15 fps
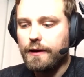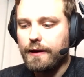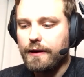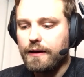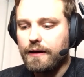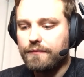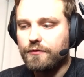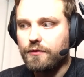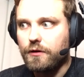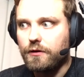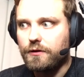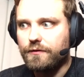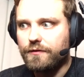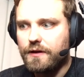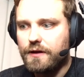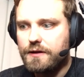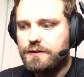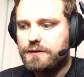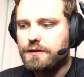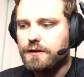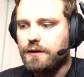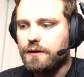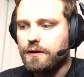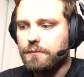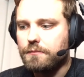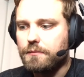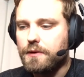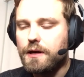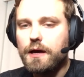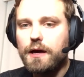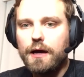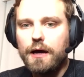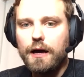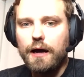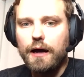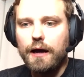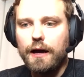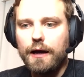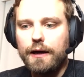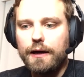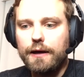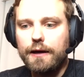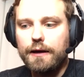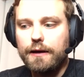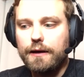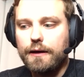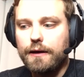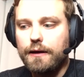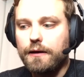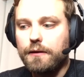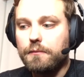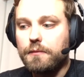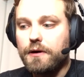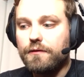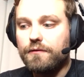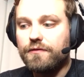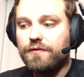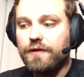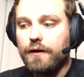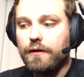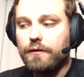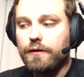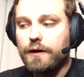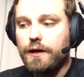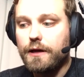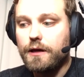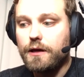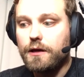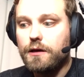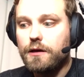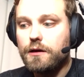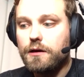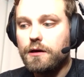and after all of this, I am very